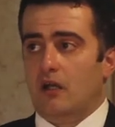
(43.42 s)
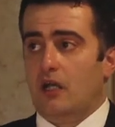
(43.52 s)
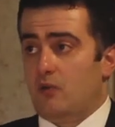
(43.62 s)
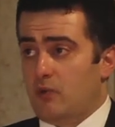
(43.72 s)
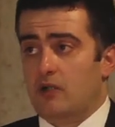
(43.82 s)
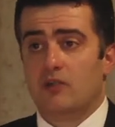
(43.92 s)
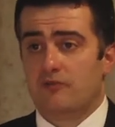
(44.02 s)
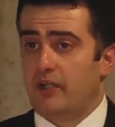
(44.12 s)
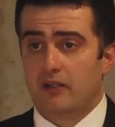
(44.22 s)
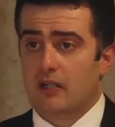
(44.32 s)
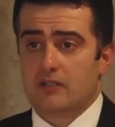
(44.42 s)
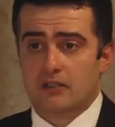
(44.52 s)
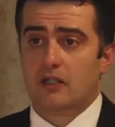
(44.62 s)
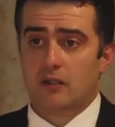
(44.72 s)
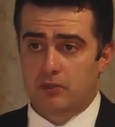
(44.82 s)
And we're not very good at
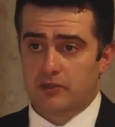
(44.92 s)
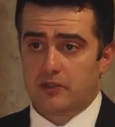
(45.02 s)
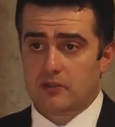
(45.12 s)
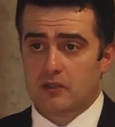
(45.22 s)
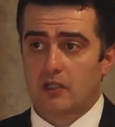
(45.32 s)
selecting projects.